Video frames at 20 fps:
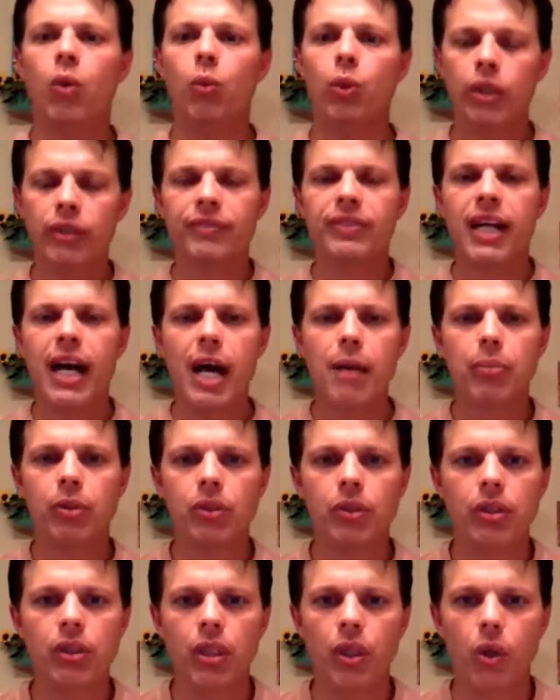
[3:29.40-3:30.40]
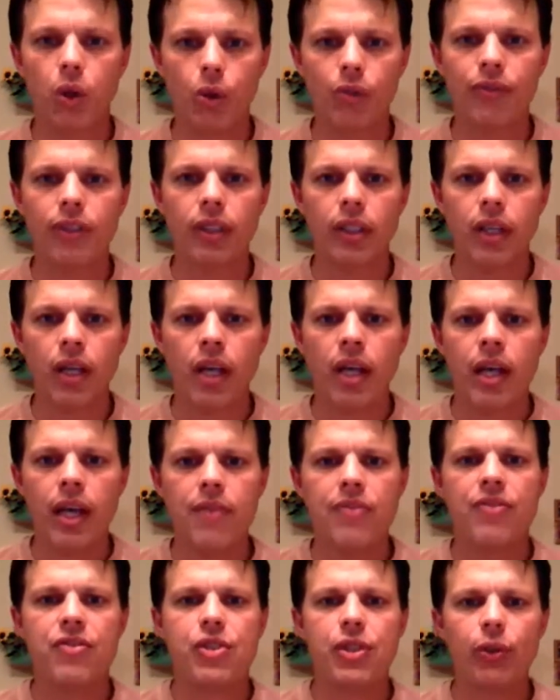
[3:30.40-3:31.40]
would have toppled over
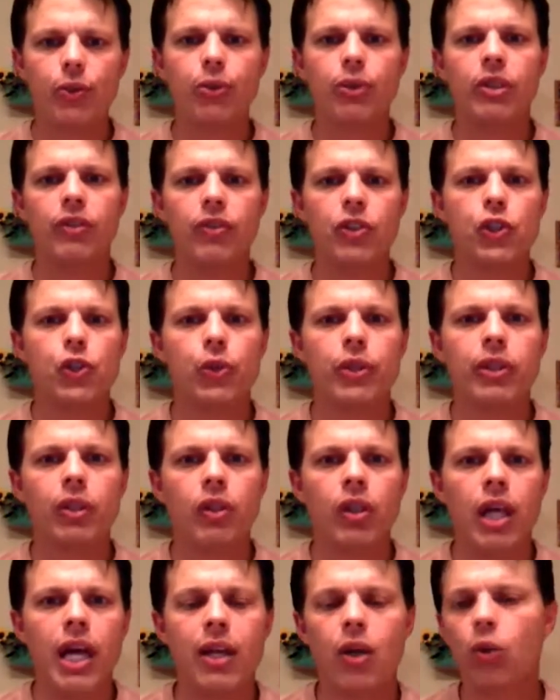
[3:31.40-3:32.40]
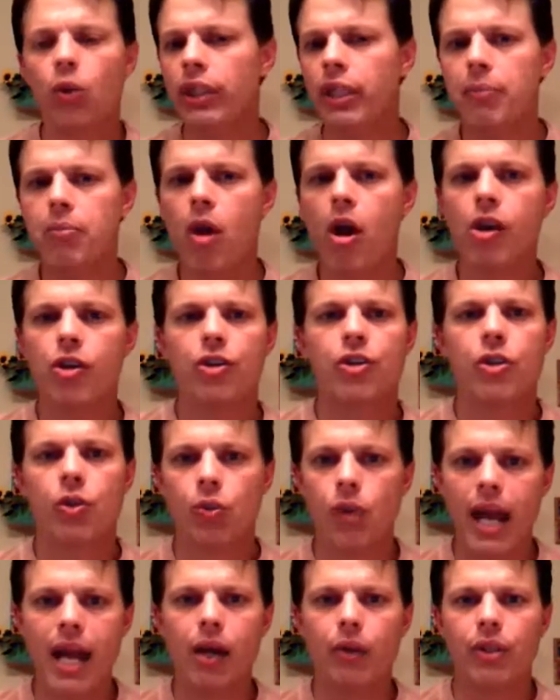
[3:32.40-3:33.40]
if the children of Israel had only marched
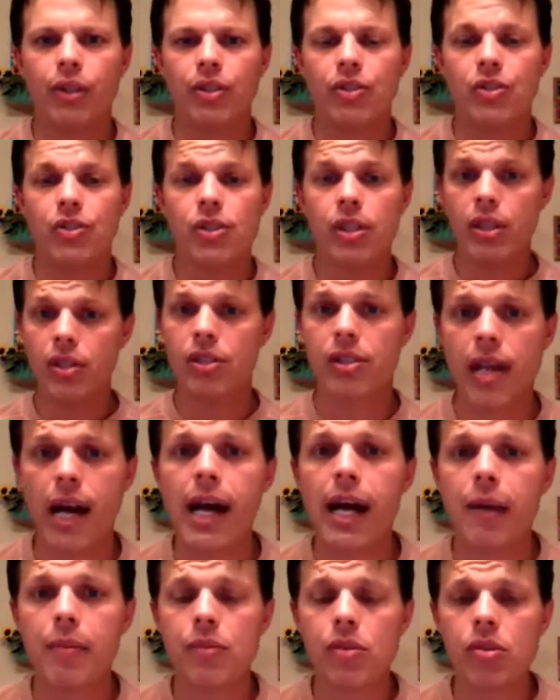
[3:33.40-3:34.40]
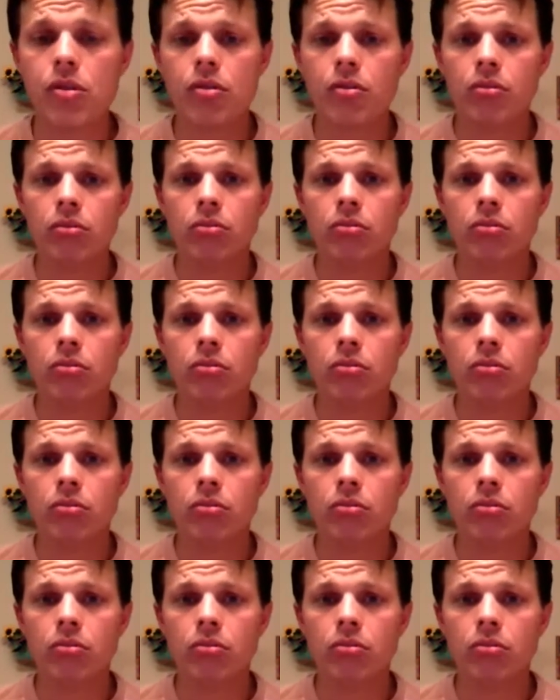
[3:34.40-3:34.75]
around it 6 times,